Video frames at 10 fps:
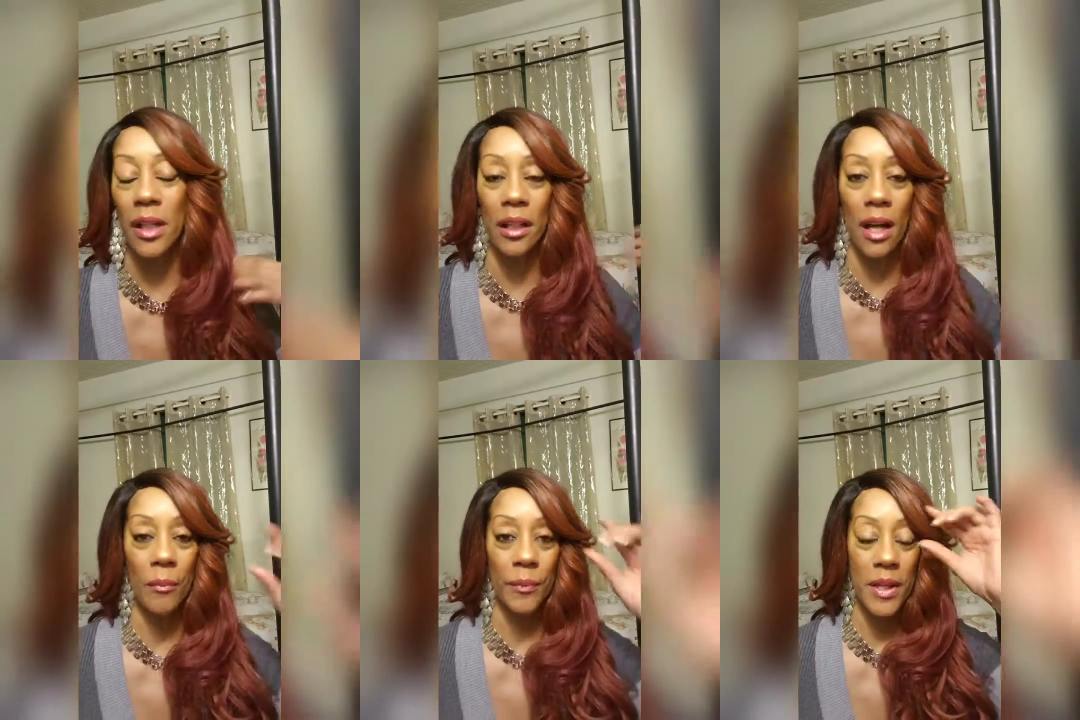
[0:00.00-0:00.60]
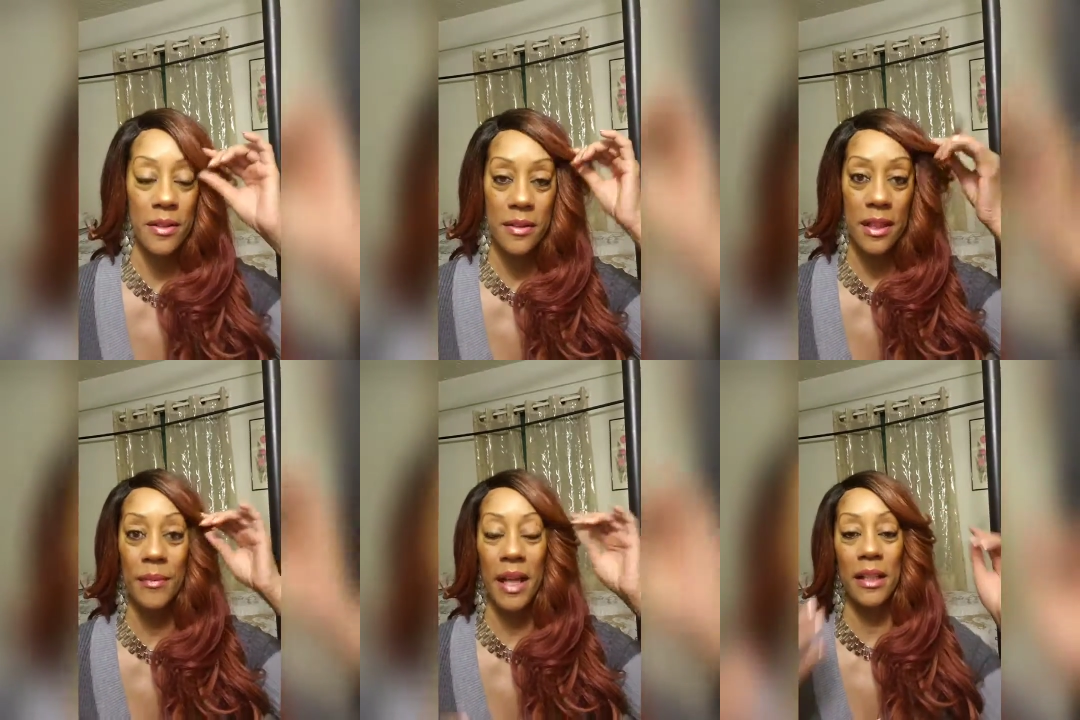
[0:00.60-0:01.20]
It
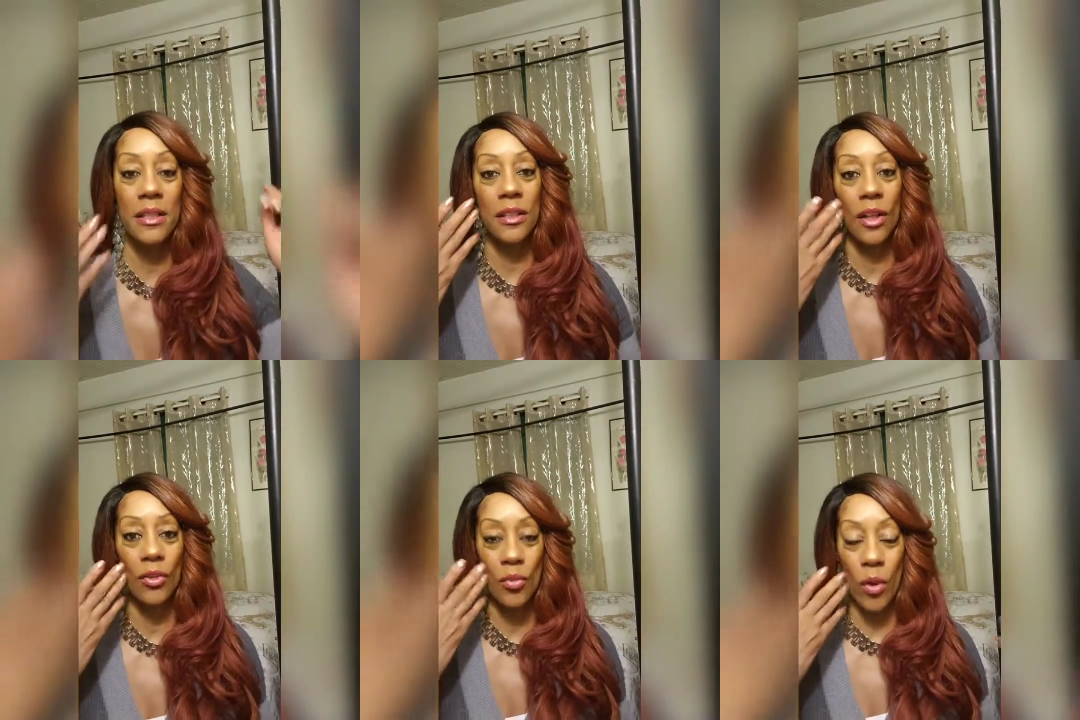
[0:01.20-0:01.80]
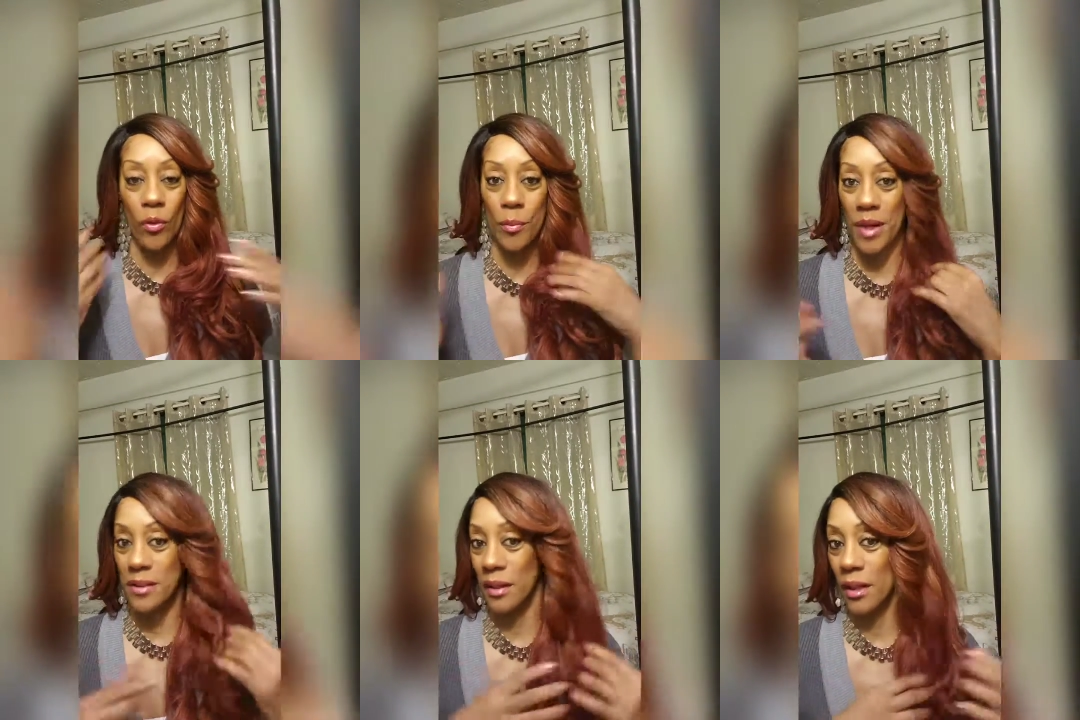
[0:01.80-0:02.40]
seemed like it goes well with
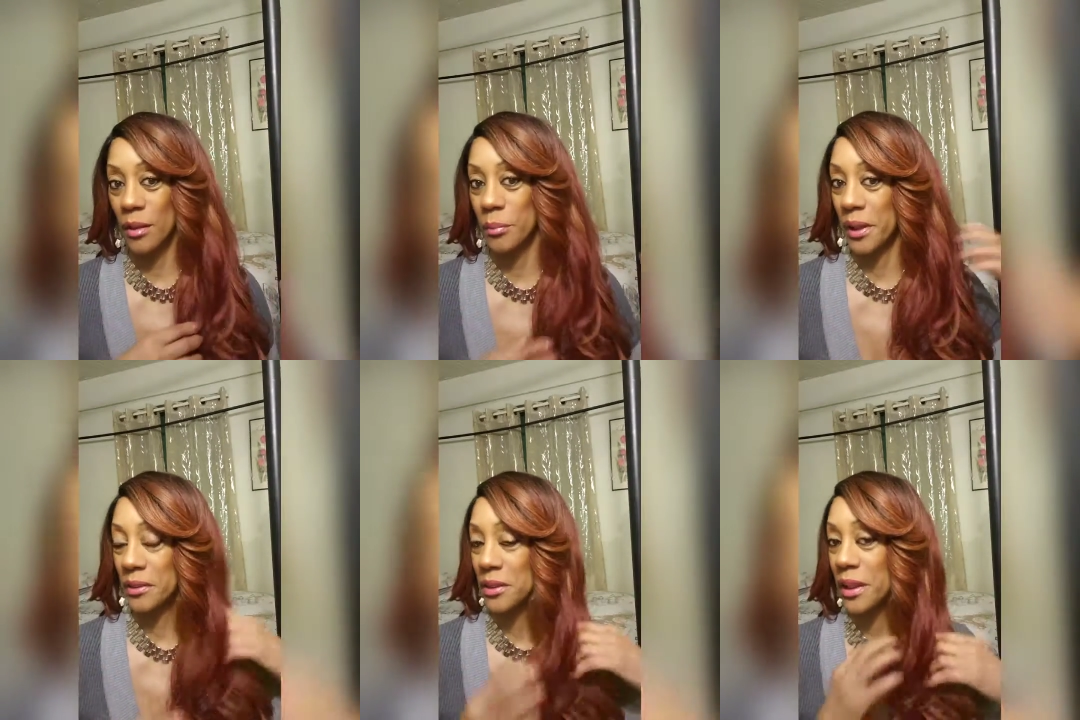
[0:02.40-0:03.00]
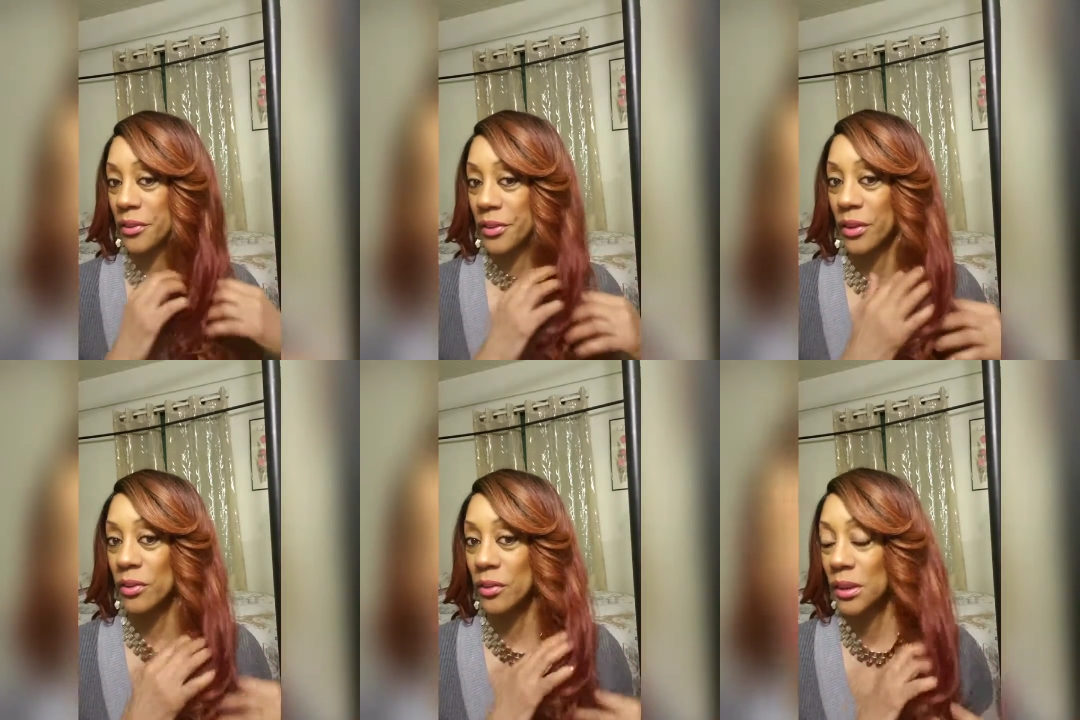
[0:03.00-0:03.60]
my skin complexion. I don't
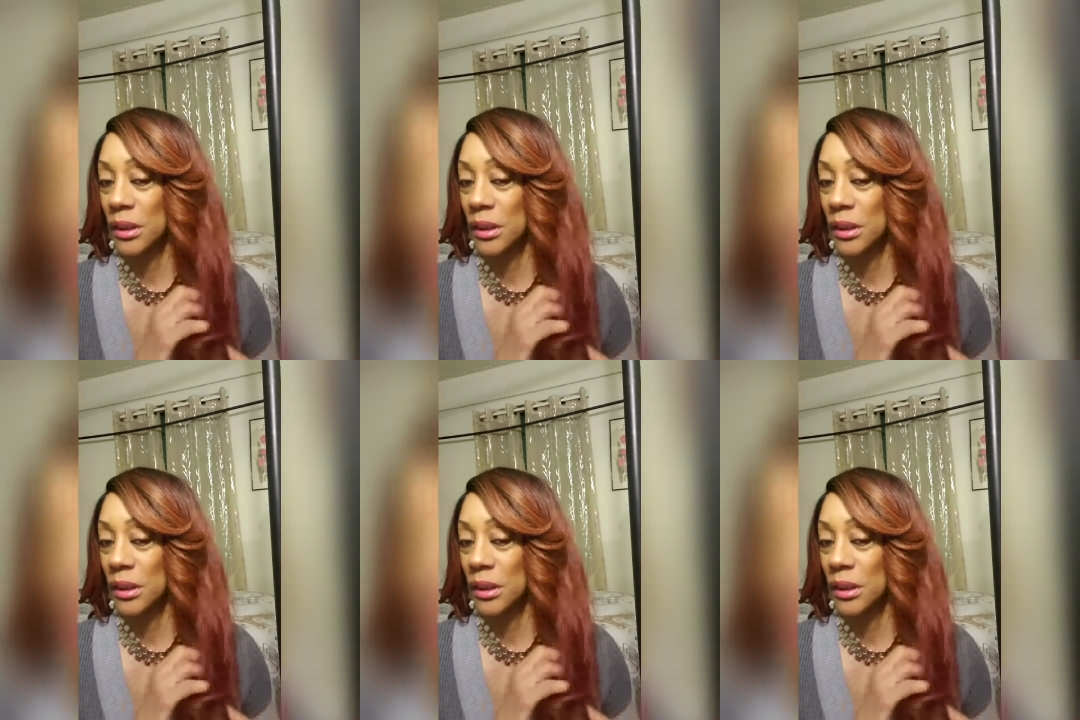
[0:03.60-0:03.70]
know.